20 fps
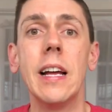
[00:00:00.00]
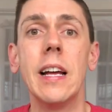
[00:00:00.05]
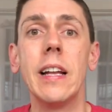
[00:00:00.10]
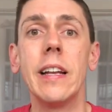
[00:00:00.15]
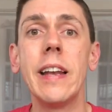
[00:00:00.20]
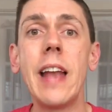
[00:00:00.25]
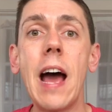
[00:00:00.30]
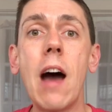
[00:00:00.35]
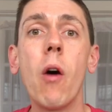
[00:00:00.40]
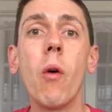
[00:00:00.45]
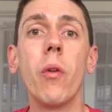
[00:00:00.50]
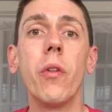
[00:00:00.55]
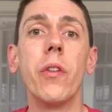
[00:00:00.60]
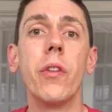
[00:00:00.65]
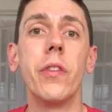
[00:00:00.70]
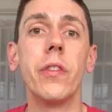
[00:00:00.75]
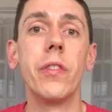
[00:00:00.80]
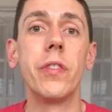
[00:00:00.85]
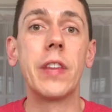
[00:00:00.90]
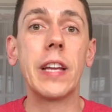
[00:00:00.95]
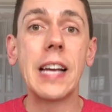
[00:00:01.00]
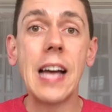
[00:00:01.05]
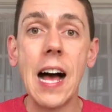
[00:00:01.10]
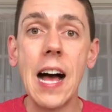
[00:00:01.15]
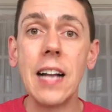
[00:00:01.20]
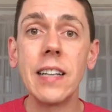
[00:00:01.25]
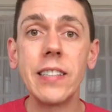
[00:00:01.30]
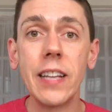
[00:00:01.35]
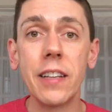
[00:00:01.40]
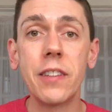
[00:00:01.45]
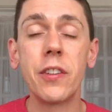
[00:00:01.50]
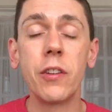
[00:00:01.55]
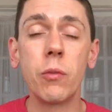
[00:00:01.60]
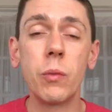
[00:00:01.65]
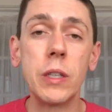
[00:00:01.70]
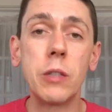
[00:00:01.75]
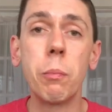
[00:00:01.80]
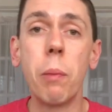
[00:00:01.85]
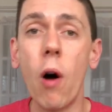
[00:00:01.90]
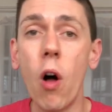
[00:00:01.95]
Now, the context in
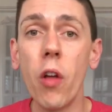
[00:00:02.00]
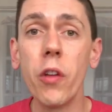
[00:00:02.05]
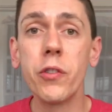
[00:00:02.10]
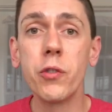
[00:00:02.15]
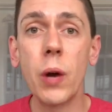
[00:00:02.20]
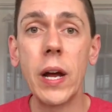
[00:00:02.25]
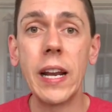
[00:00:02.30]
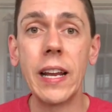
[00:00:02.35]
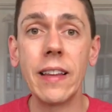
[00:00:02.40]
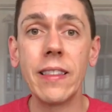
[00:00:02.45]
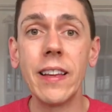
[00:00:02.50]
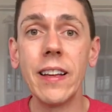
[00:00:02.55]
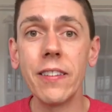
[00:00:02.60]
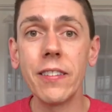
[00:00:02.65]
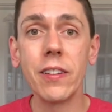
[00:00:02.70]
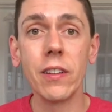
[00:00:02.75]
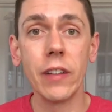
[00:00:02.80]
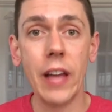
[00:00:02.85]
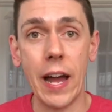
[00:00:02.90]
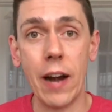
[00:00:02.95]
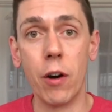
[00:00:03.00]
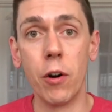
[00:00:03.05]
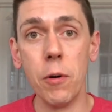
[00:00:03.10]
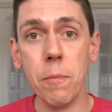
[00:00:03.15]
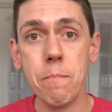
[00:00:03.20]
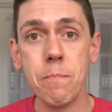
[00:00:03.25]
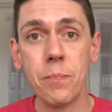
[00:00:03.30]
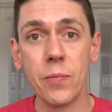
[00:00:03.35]
which Paul is writing this letter,